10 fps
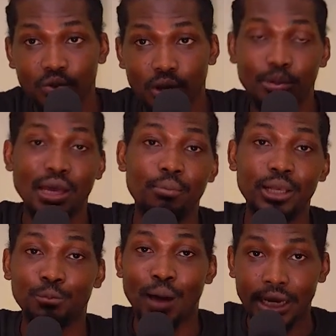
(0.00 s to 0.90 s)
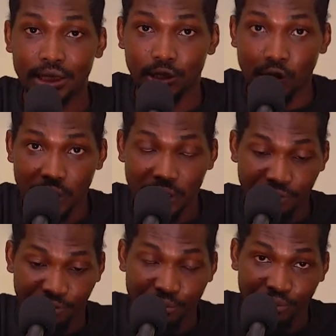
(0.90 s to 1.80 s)
BNB is Binance Coin. If,
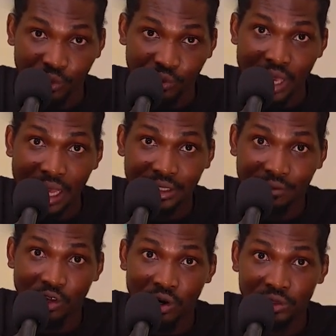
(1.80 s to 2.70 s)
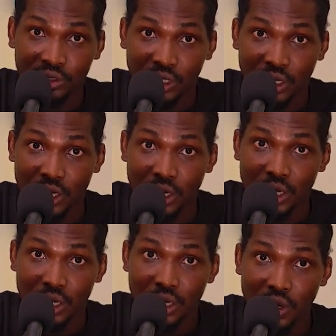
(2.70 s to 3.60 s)
if you guys have not uh,
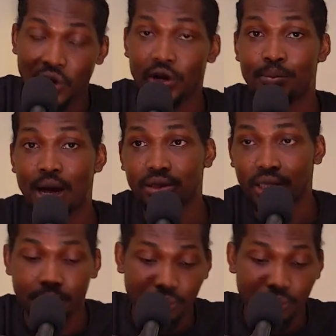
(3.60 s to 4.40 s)
heard about them,